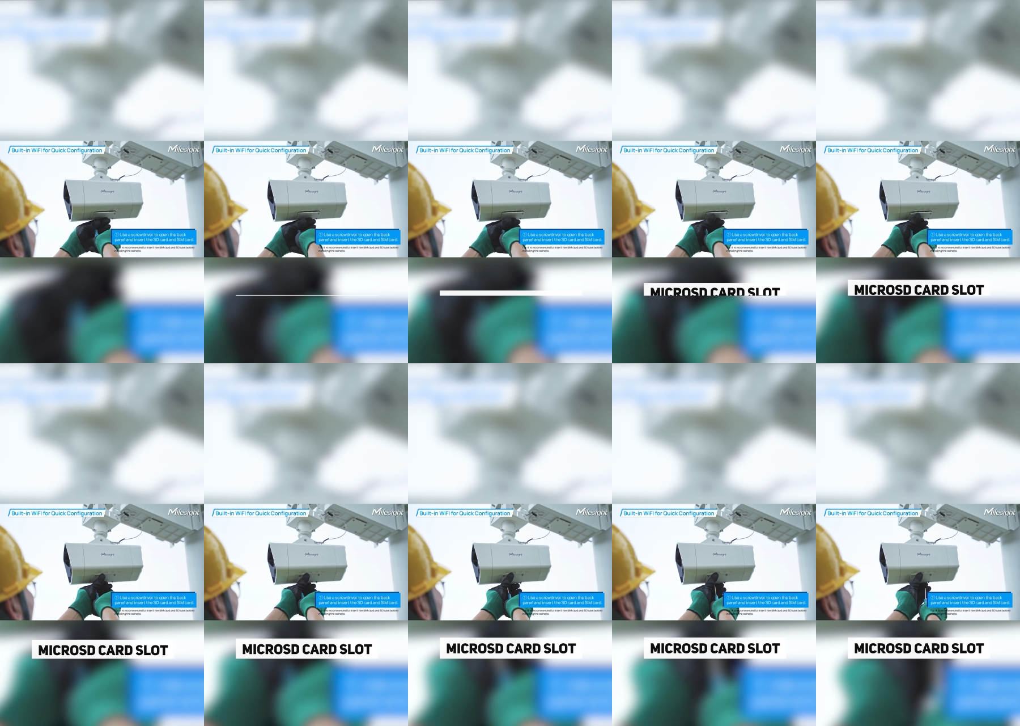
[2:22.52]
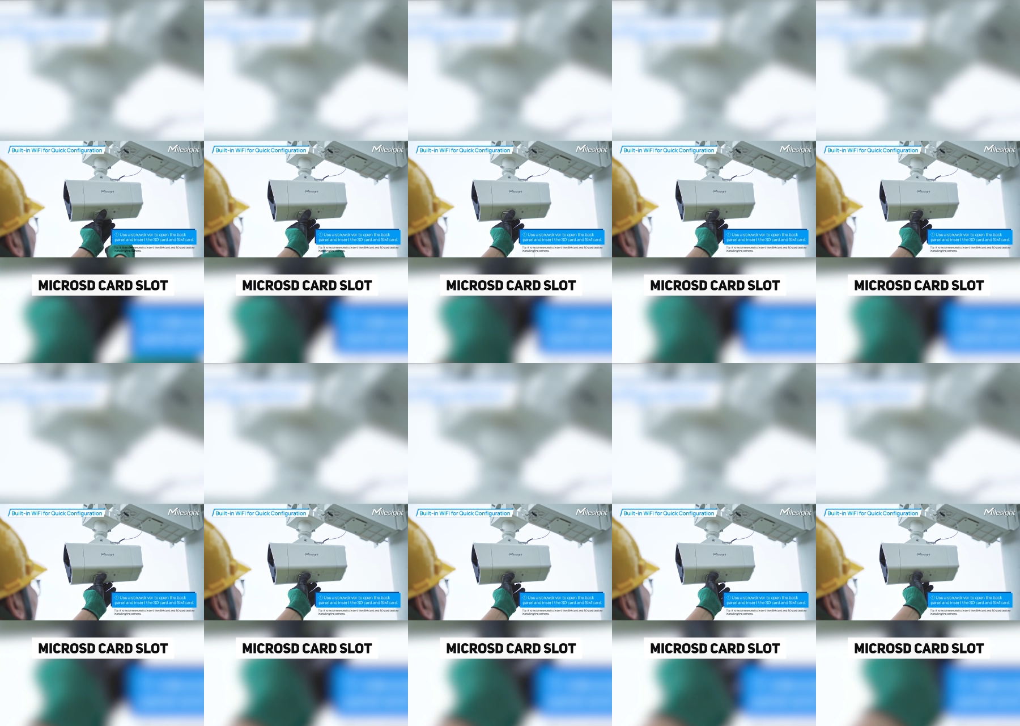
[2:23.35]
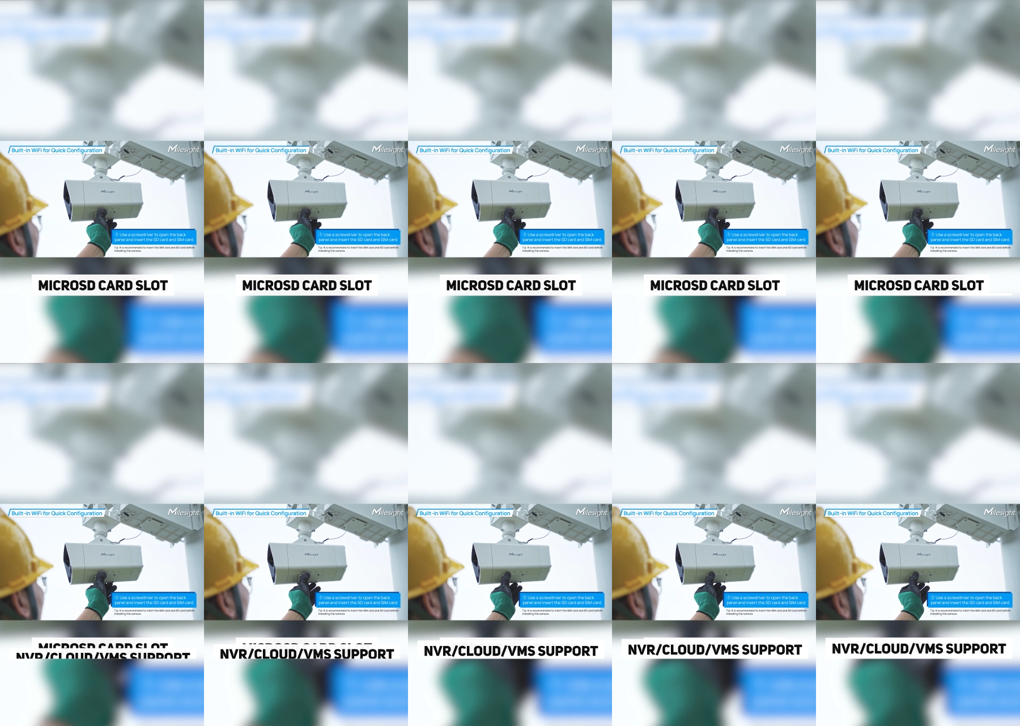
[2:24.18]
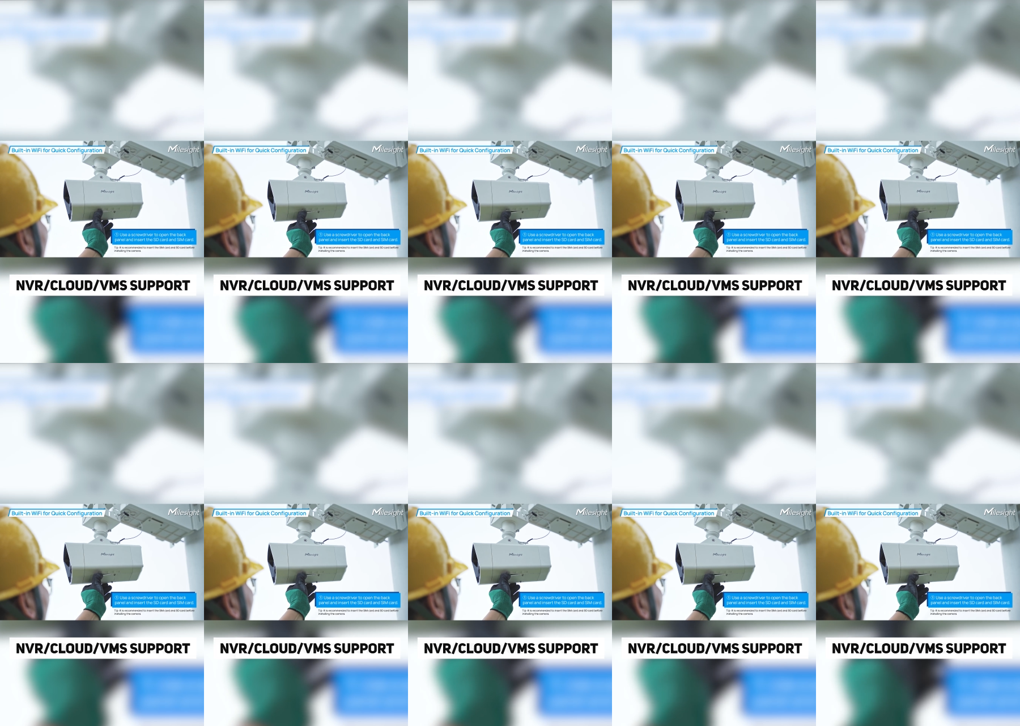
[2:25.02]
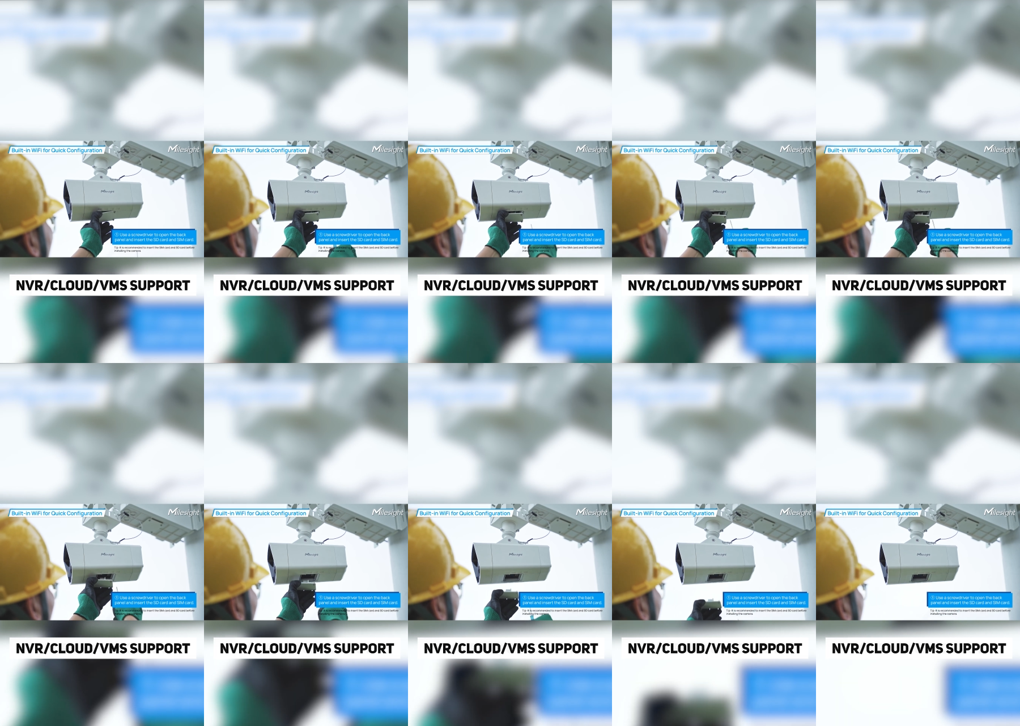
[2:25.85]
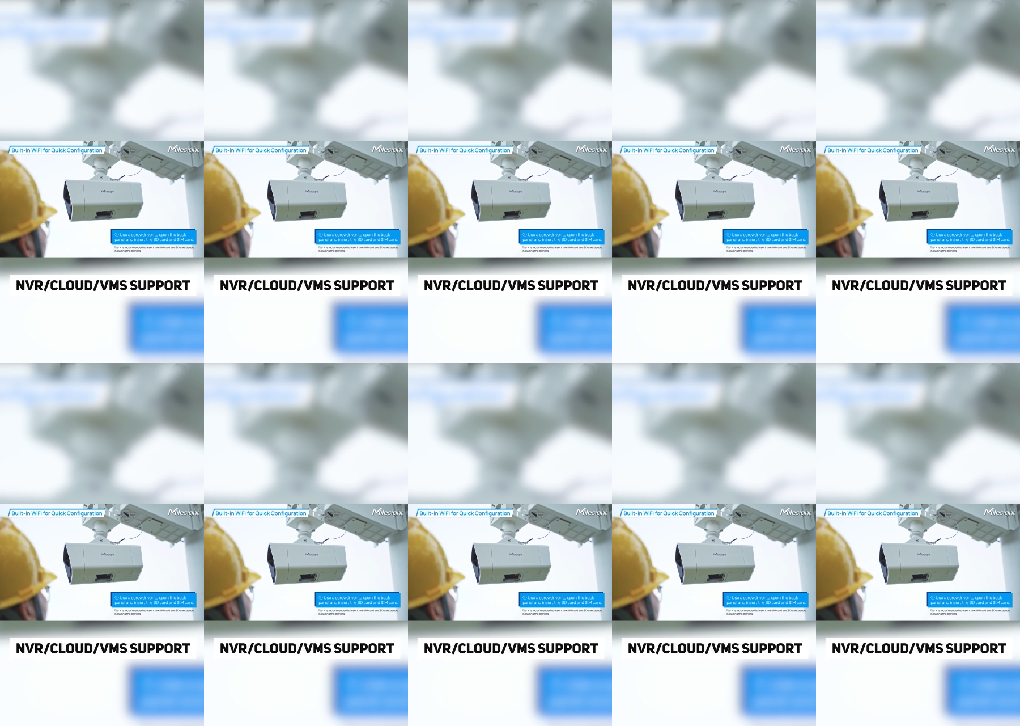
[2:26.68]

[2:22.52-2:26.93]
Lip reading: No face is visible, so there are no lips to read.